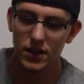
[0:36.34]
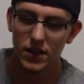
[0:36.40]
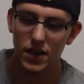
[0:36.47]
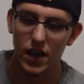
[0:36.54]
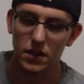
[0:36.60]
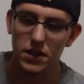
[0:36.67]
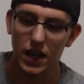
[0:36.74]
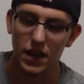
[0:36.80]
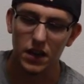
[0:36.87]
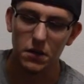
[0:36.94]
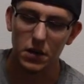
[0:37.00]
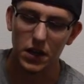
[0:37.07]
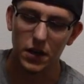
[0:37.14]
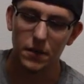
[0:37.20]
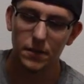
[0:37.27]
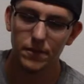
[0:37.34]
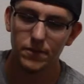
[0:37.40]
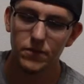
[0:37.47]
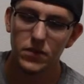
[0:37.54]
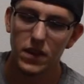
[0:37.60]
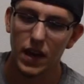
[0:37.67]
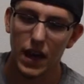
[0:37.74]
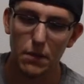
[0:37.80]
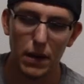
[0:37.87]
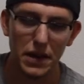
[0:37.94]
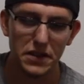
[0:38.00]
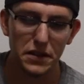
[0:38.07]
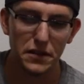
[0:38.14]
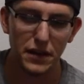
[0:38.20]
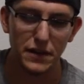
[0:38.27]
Okay, here we go. I
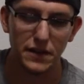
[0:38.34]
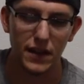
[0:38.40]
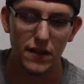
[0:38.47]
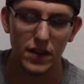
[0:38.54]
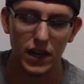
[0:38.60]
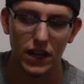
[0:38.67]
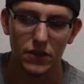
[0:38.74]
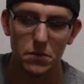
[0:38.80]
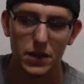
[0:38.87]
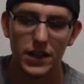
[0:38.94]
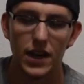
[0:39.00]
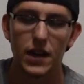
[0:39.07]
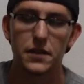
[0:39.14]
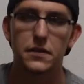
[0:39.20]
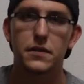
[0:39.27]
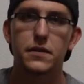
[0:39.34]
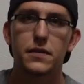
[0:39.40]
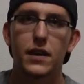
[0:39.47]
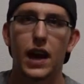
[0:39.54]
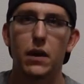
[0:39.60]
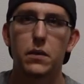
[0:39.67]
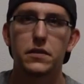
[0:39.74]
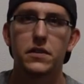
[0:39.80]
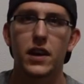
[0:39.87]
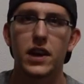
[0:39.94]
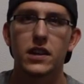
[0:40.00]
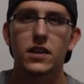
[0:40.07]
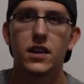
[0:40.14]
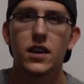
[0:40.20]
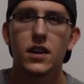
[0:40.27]
bought this at 7-Eleven because I was
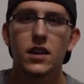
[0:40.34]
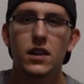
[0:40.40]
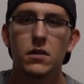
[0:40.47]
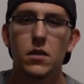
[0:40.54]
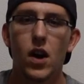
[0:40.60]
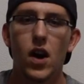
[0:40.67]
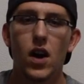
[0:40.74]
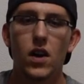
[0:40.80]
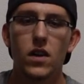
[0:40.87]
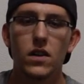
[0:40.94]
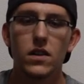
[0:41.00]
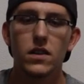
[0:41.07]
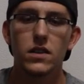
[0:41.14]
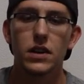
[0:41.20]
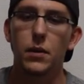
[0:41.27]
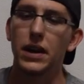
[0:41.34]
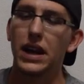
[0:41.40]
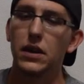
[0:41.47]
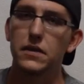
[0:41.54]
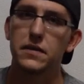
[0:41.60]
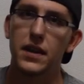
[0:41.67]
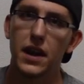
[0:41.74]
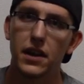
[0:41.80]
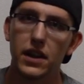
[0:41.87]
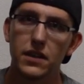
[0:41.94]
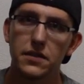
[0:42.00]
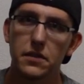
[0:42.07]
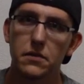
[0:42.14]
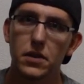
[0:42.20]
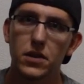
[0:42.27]
like, well, okay, right now it's Saturday
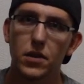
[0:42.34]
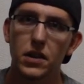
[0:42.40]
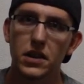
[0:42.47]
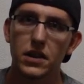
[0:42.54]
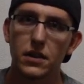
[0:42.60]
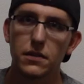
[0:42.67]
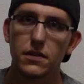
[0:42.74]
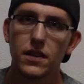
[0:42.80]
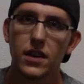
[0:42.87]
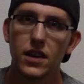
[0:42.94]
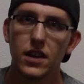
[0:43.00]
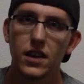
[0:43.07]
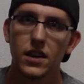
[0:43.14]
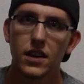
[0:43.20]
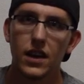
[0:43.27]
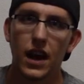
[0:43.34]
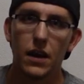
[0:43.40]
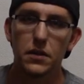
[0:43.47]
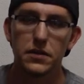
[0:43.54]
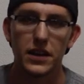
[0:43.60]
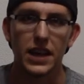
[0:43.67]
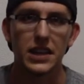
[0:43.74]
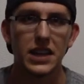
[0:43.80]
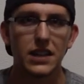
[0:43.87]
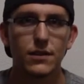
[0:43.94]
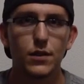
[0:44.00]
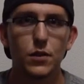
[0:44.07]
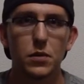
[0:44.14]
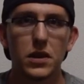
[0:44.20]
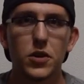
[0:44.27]
as I'm recording this. I was like, I need
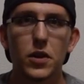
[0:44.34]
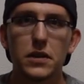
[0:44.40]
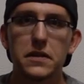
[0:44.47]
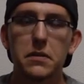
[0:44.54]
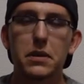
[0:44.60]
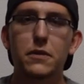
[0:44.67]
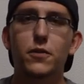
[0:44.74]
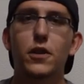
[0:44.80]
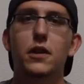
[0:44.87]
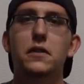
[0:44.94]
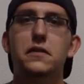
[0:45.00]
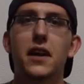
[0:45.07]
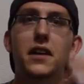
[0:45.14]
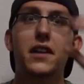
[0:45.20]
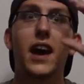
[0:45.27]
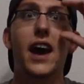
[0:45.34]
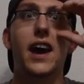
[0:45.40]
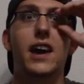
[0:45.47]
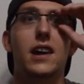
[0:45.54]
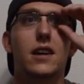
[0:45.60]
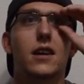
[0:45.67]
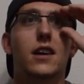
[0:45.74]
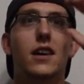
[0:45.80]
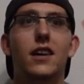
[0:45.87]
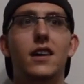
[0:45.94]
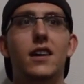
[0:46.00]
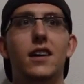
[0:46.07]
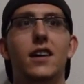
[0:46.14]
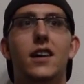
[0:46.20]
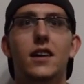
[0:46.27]
to record something for Sunday.
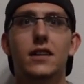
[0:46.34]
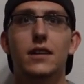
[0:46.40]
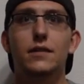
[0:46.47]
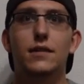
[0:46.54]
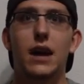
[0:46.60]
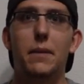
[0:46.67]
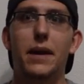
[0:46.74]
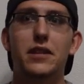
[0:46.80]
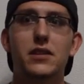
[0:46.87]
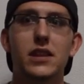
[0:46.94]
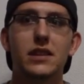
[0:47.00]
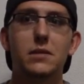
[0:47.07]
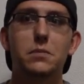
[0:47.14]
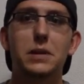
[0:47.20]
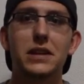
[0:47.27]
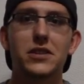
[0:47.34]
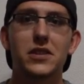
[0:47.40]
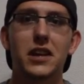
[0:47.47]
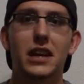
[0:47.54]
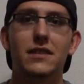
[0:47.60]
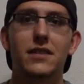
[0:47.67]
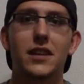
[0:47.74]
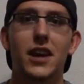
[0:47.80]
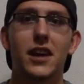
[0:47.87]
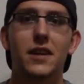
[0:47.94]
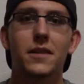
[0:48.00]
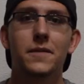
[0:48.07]
Because I'm actually at the beach again today.